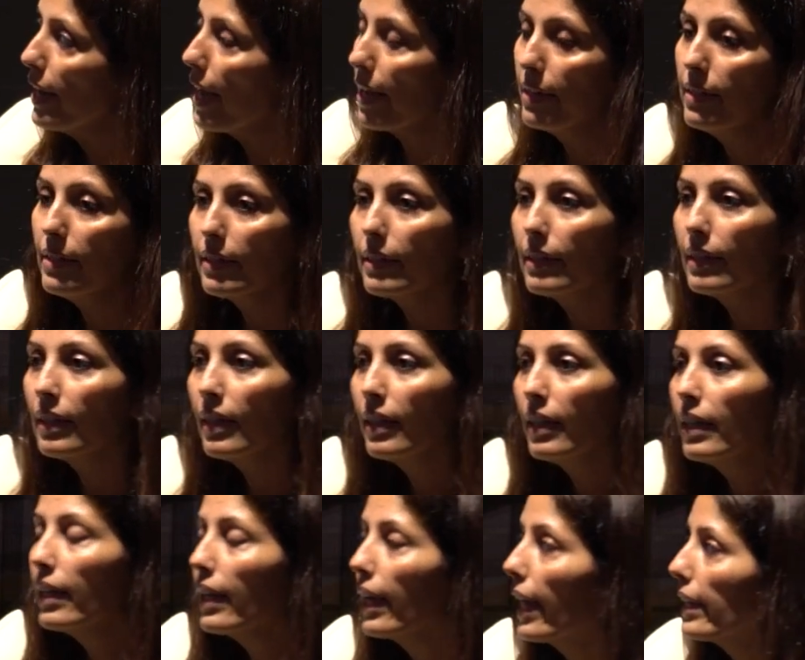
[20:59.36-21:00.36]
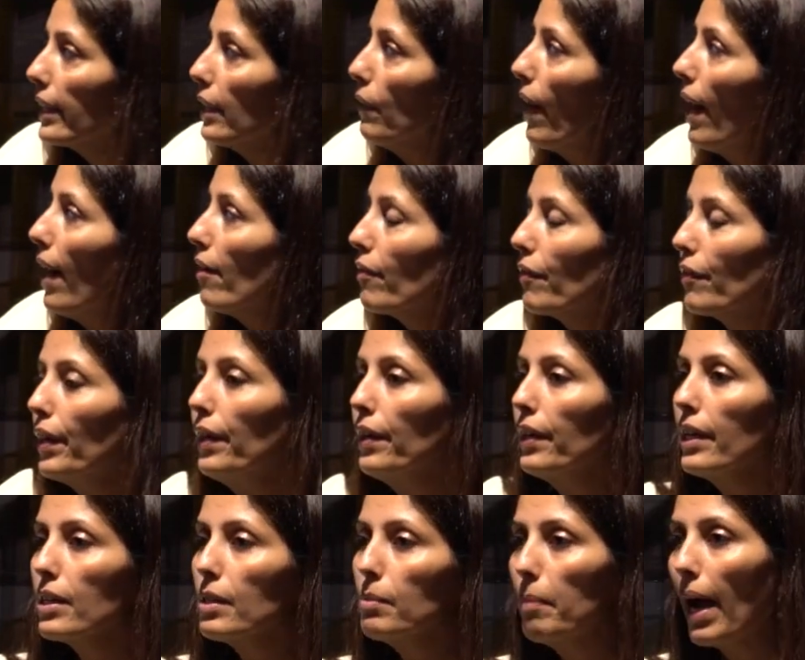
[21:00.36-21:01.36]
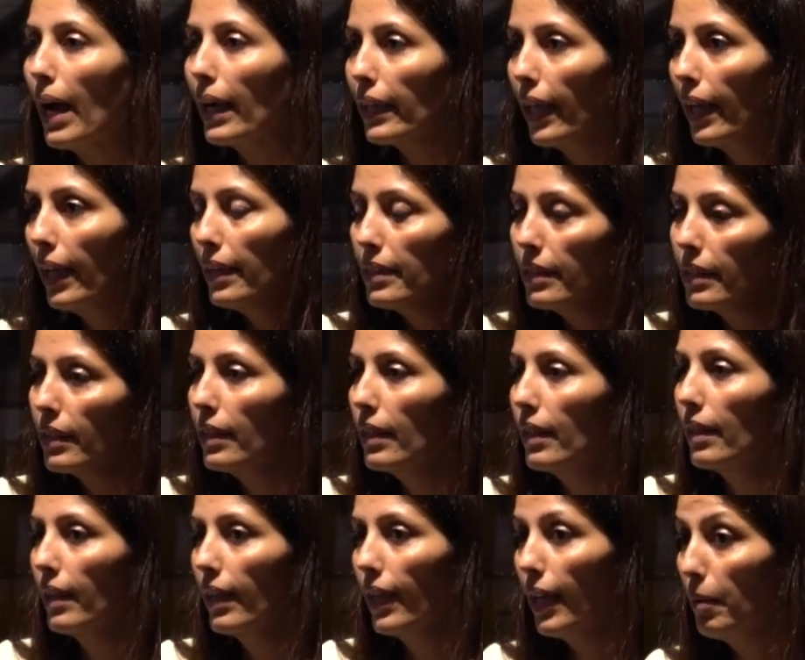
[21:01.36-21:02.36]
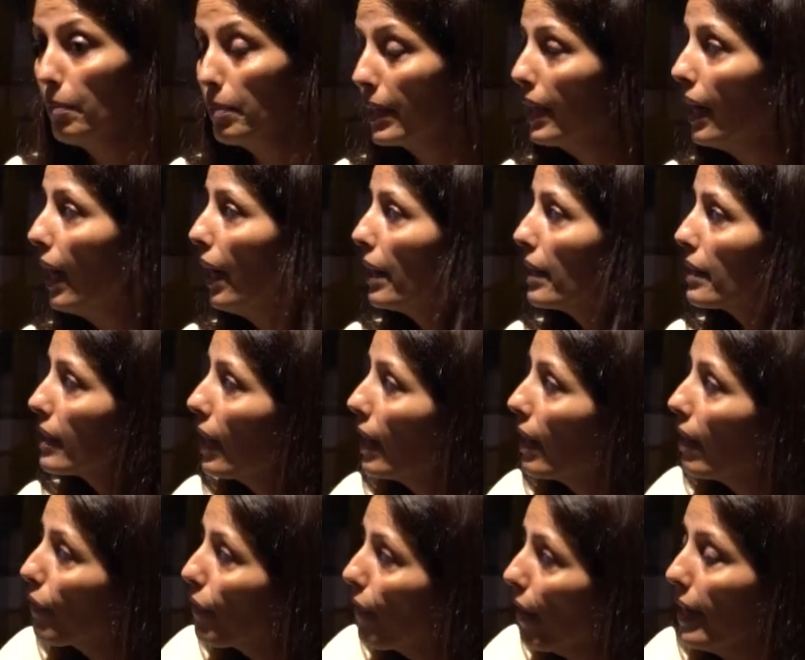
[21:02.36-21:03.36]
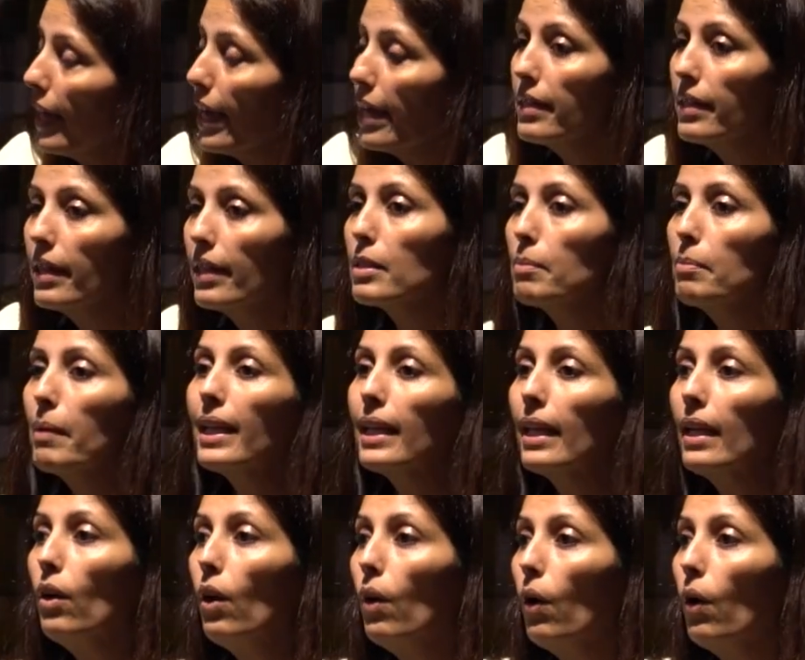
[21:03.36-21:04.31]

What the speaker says: end and you have various back end APIs. Front end is making